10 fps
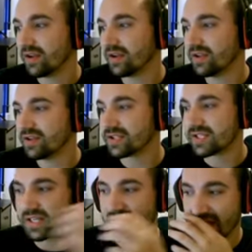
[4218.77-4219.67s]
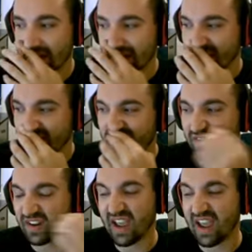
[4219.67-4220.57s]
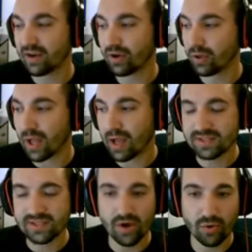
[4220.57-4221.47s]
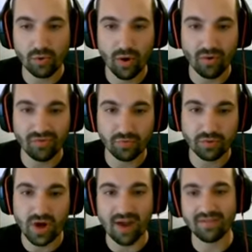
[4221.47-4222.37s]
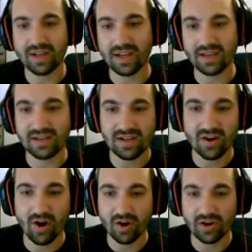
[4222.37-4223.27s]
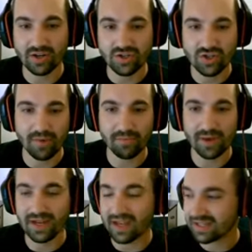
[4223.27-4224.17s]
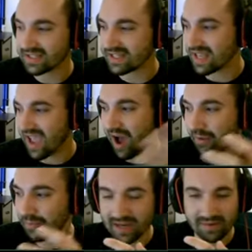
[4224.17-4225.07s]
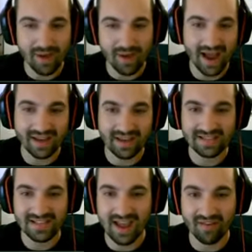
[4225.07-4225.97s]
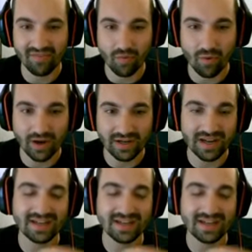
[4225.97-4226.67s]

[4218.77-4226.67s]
You see Fernando Alonso go from driving IndyCar and jumping into the Alpine back into F1.